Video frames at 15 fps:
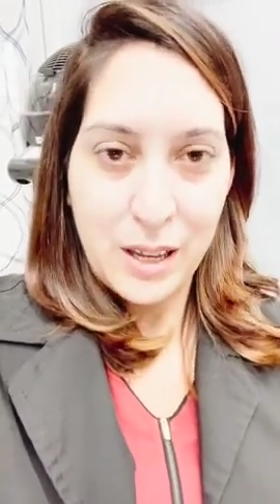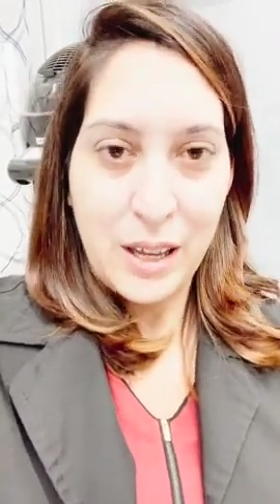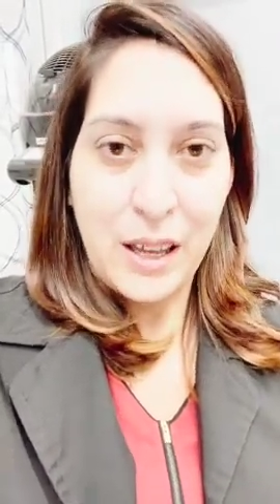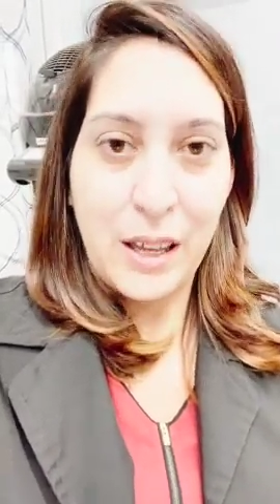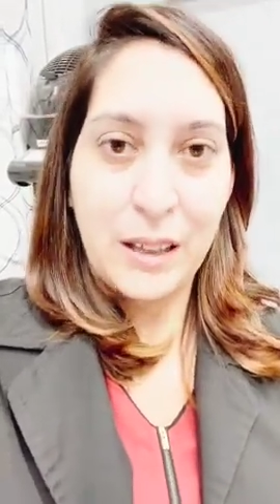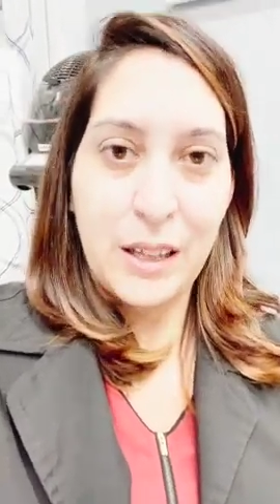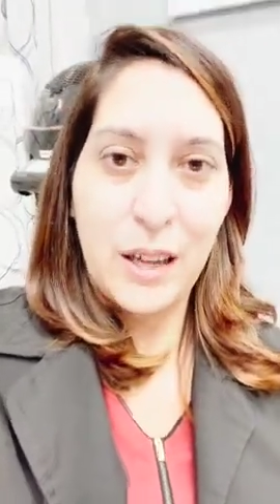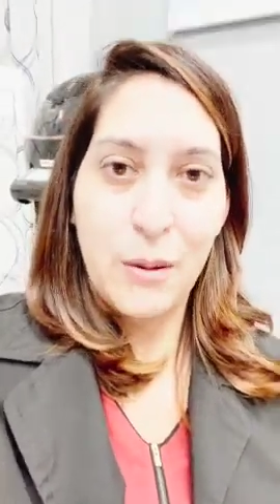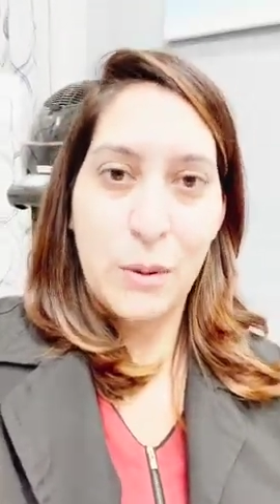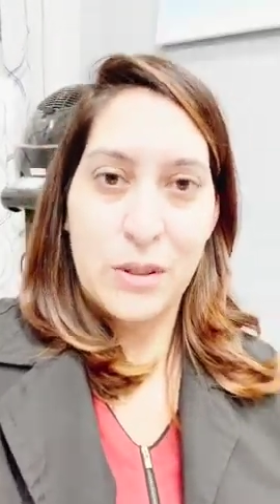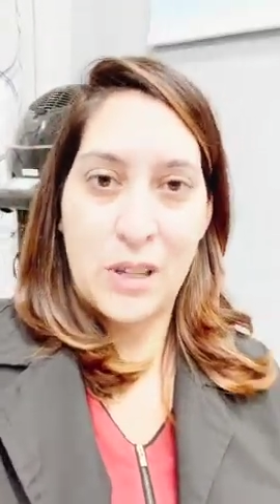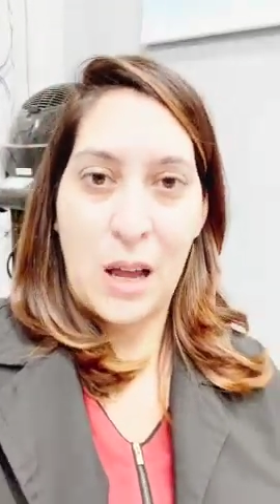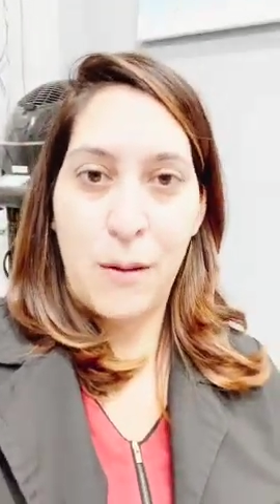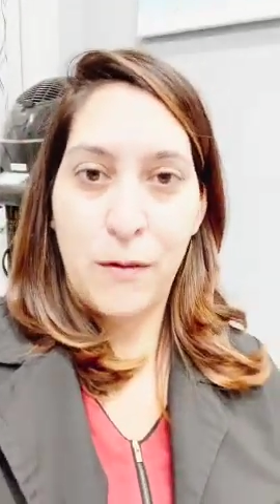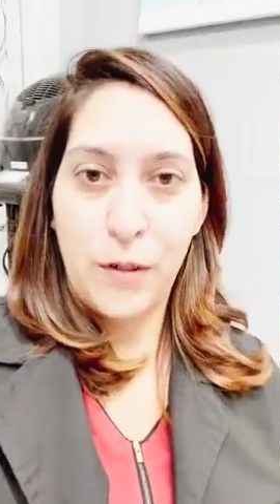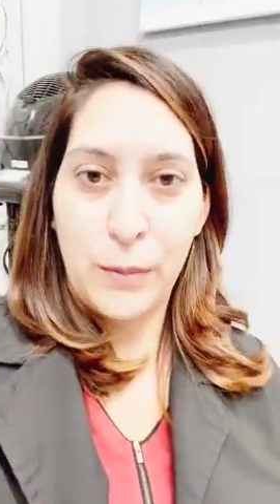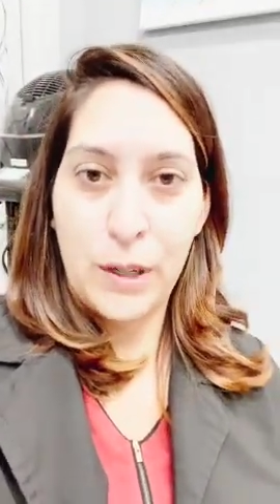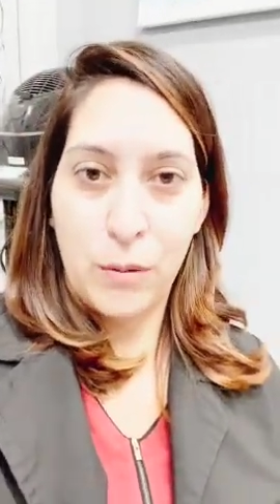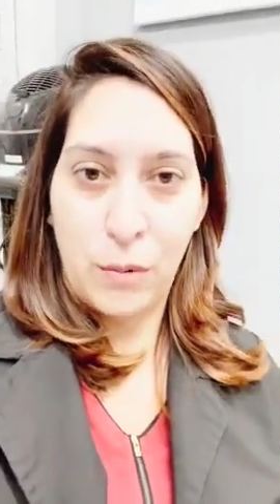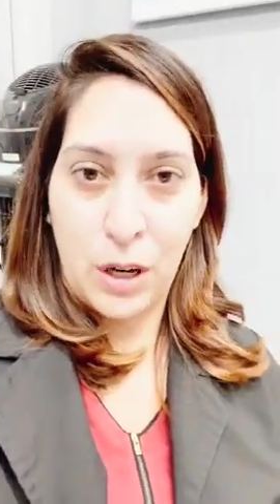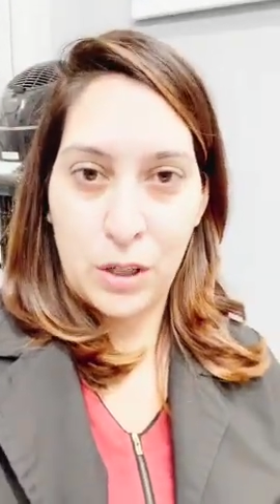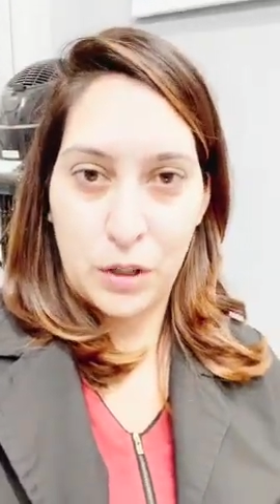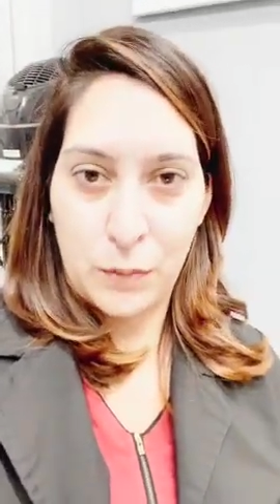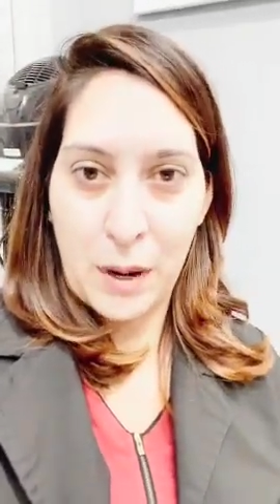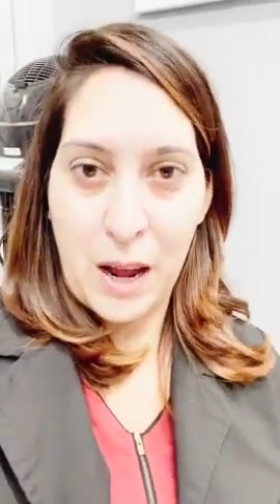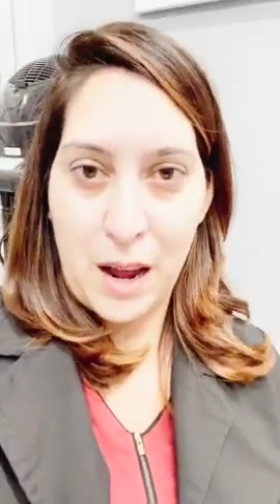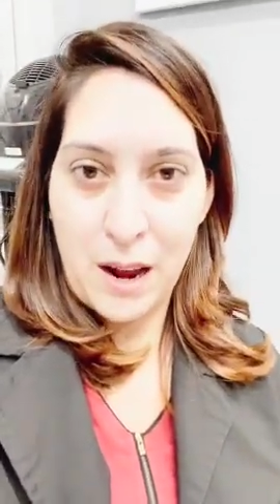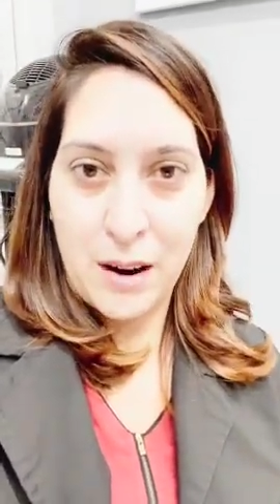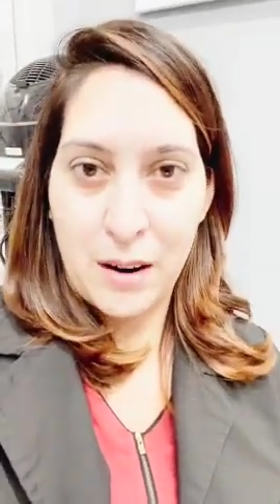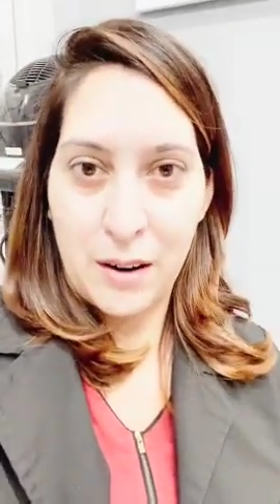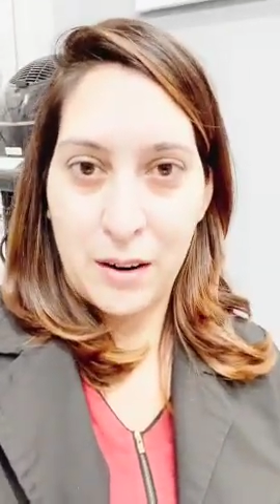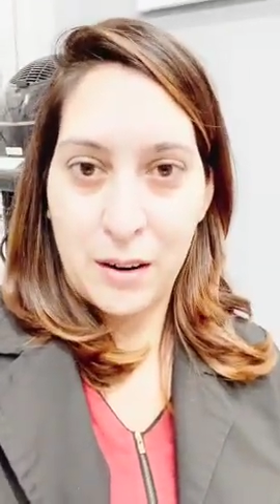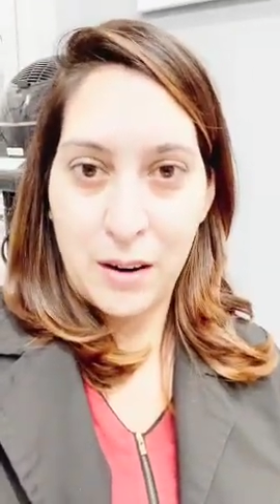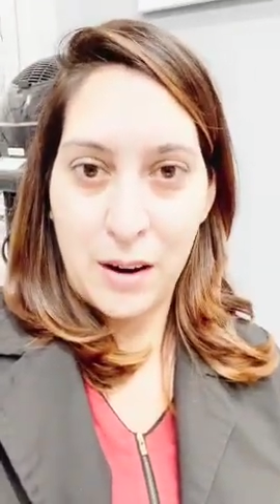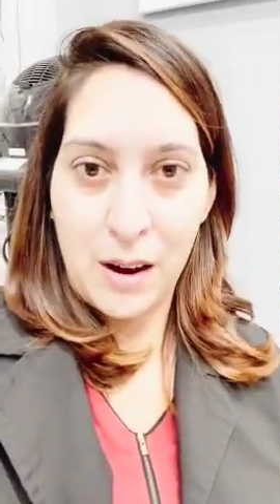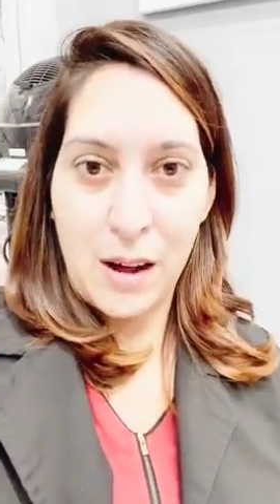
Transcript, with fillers: and then when it's time for me to wash my hair,